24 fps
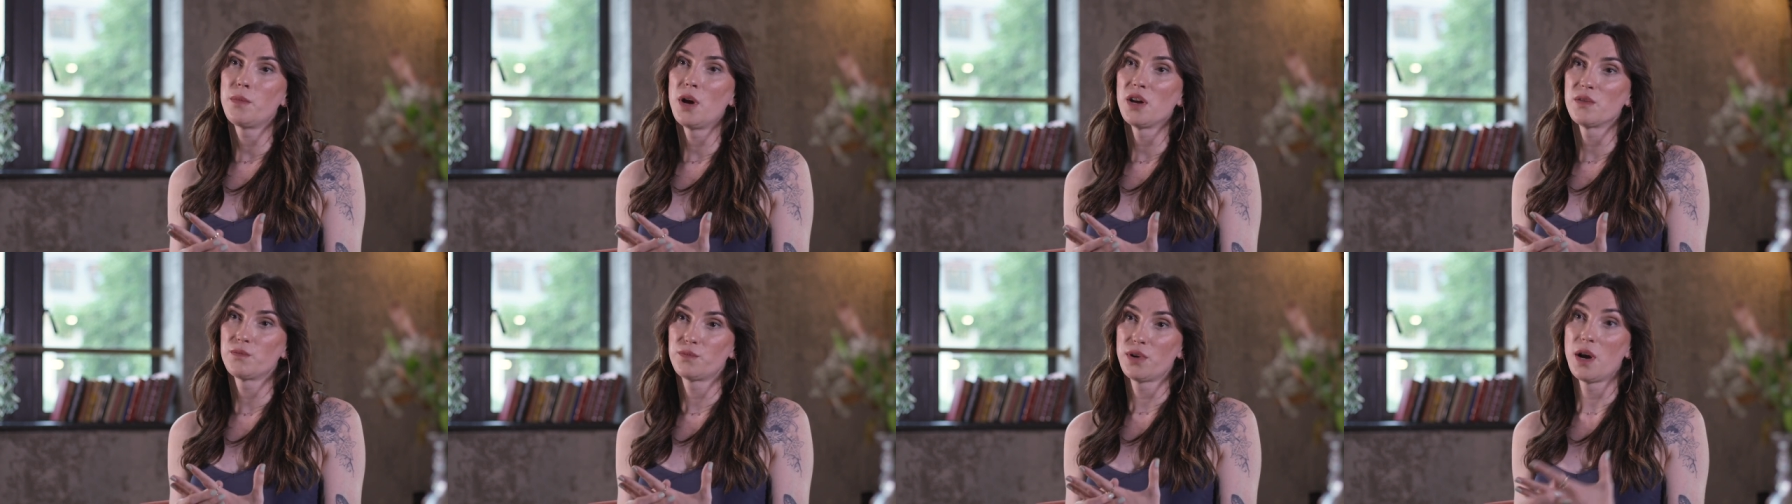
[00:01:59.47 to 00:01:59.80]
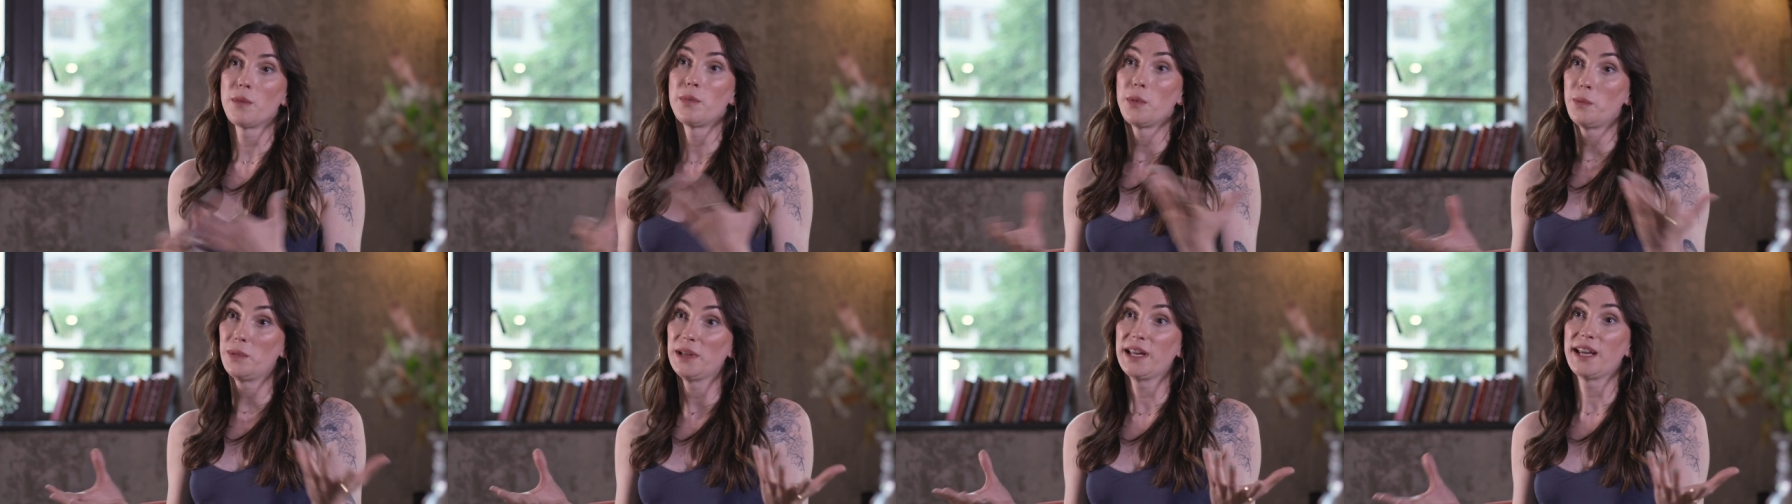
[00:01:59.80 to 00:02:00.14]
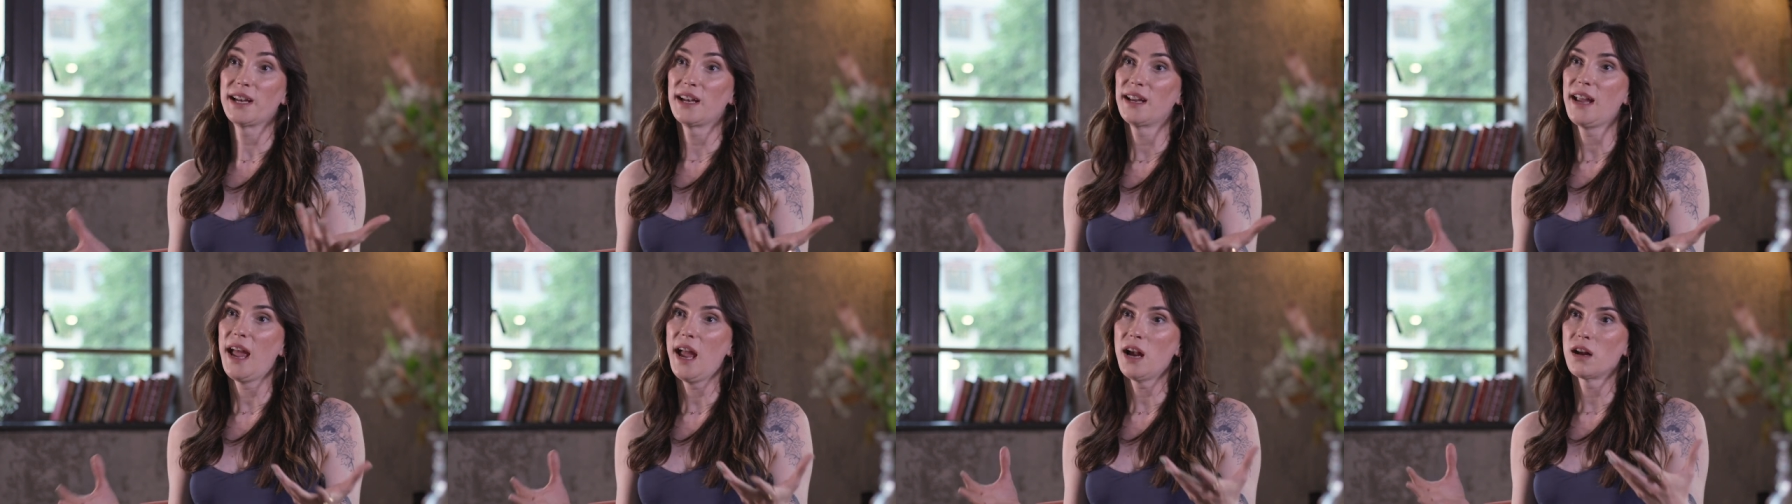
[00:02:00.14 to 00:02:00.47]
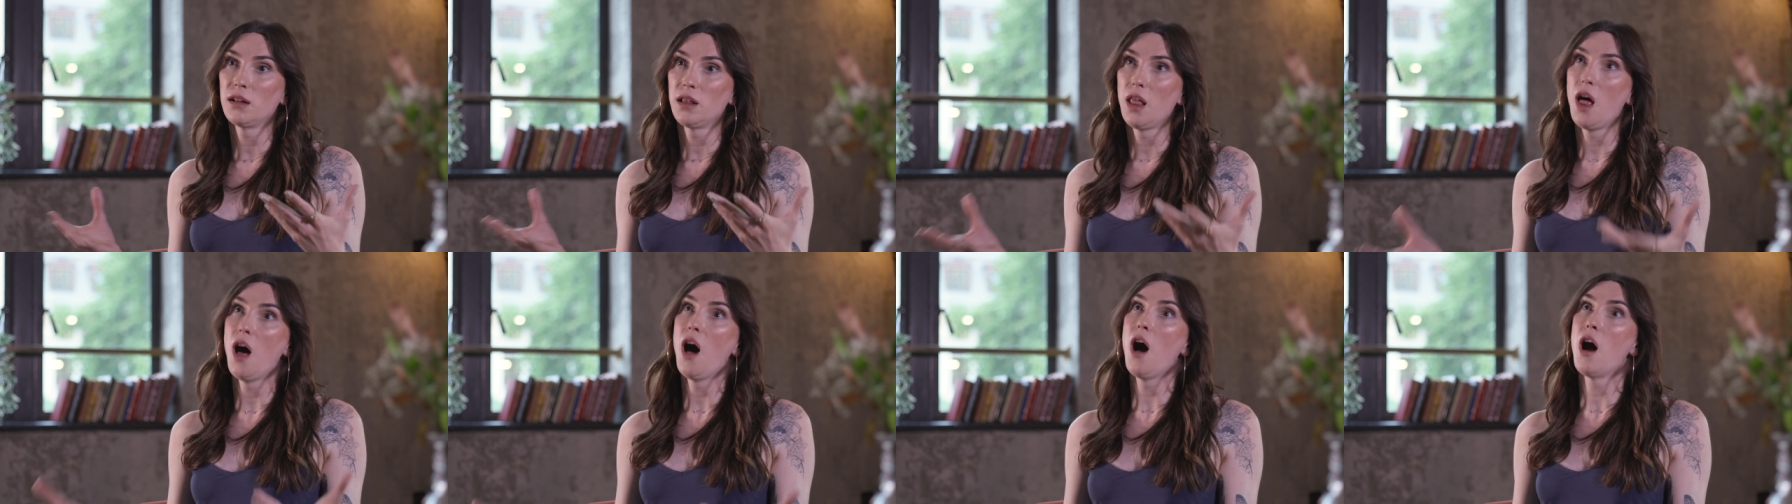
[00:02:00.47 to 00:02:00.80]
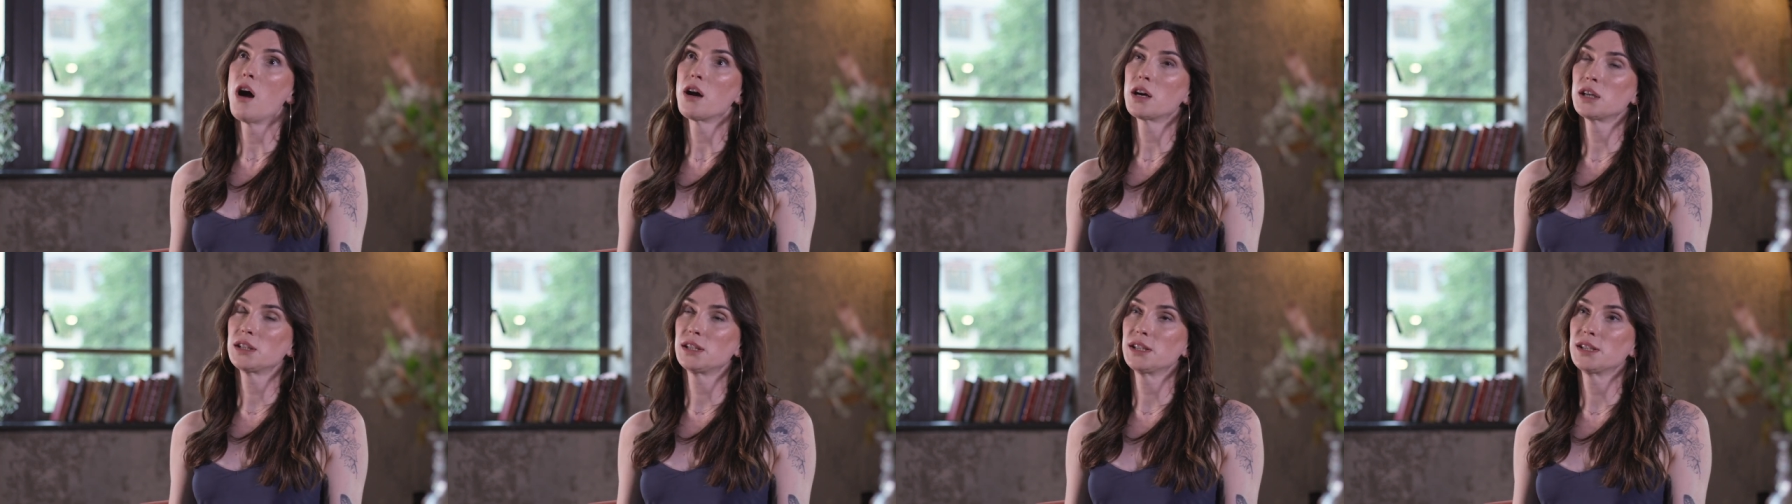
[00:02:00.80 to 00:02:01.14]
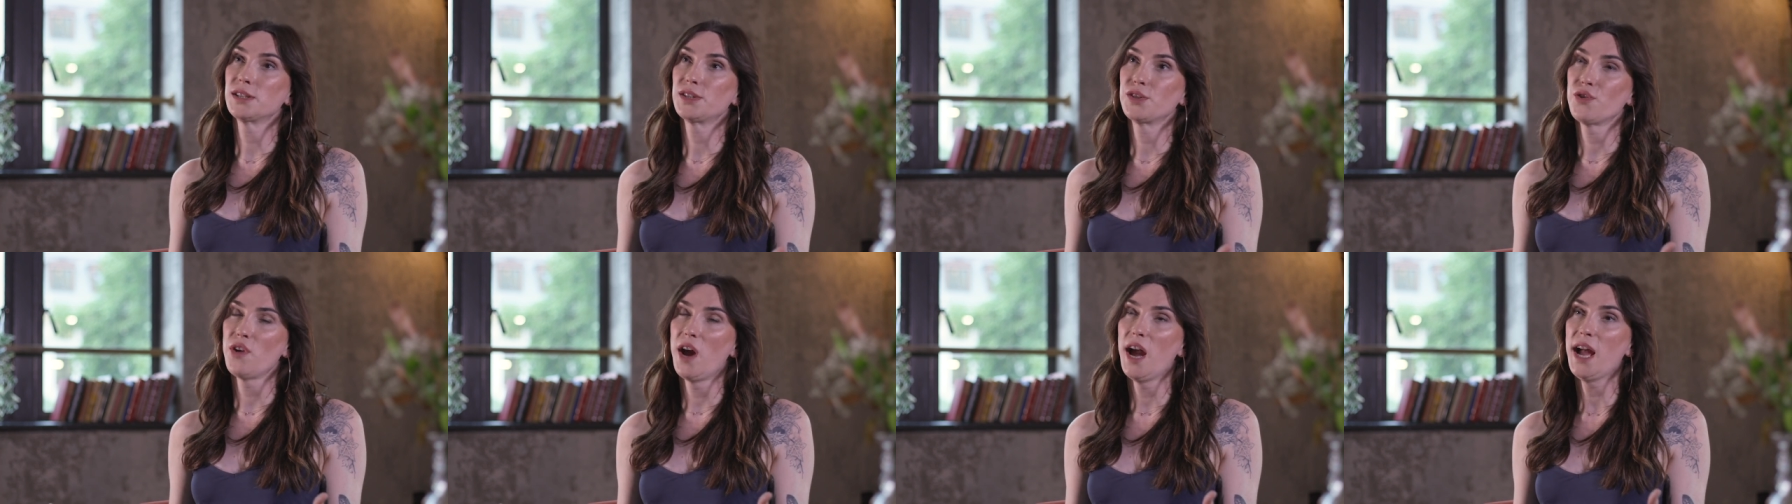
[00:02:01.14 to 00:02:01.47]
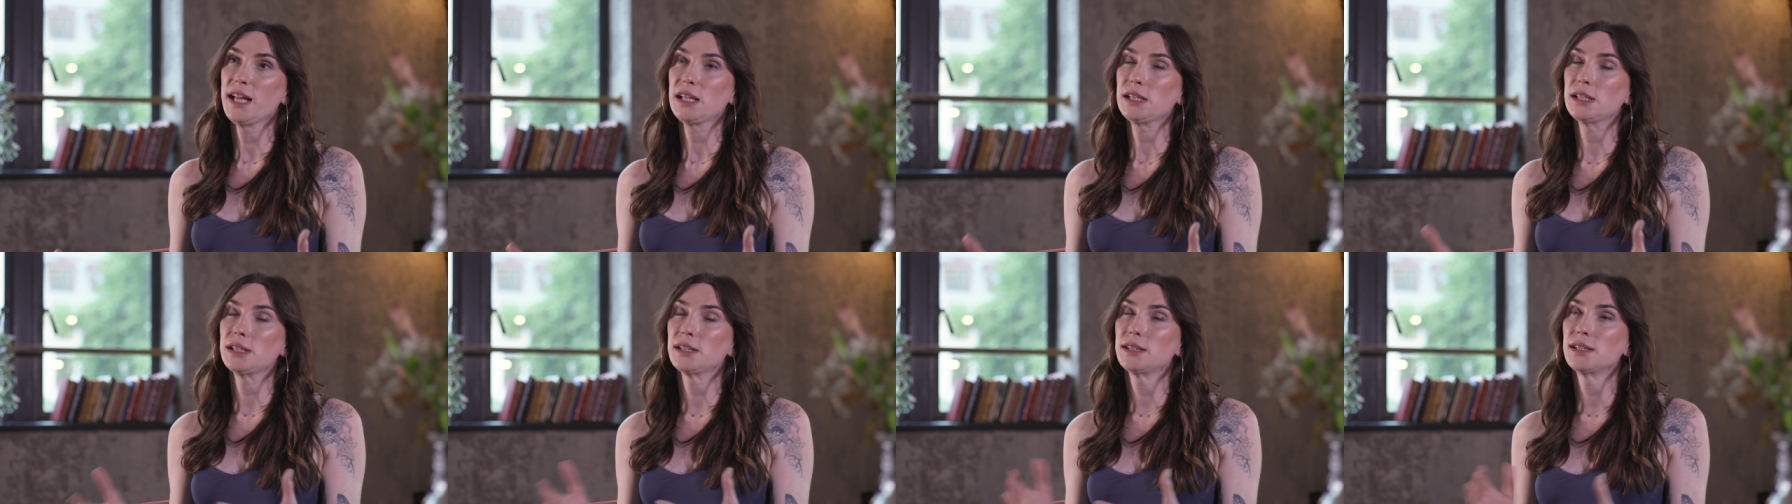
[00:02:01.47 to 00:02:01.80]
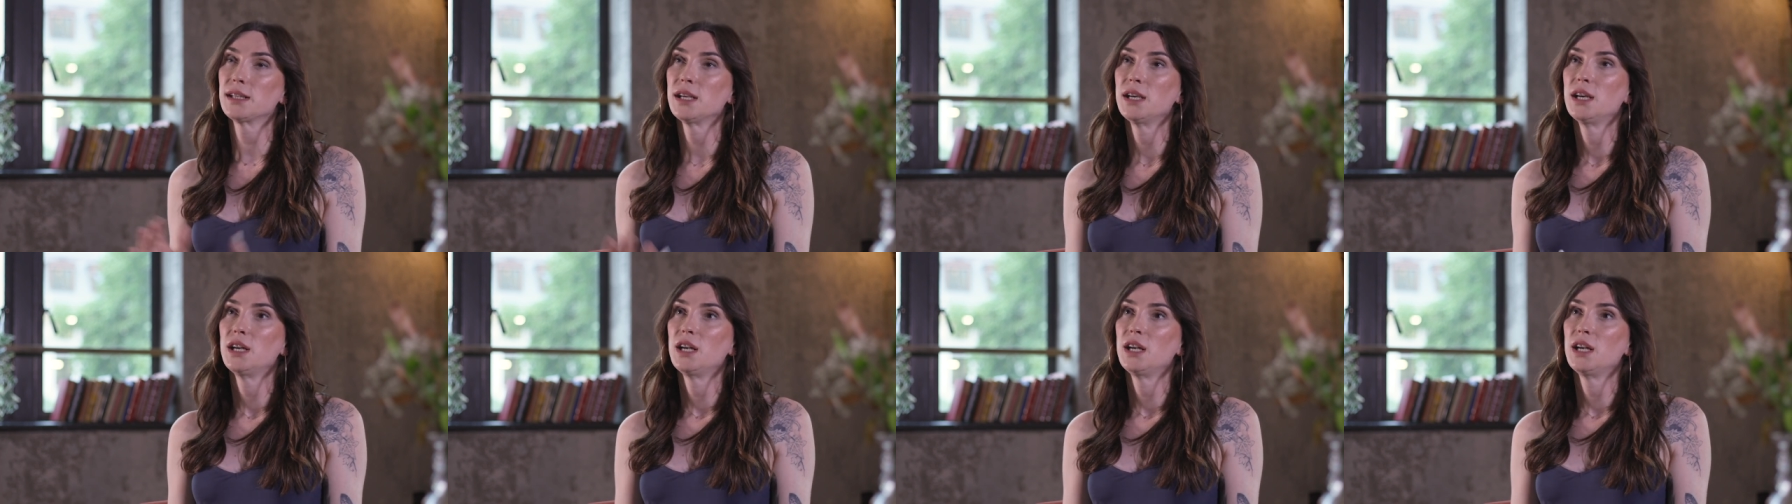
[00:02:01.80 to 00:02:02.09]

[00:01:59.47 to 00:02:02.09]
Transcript: probably going to get clocked as trans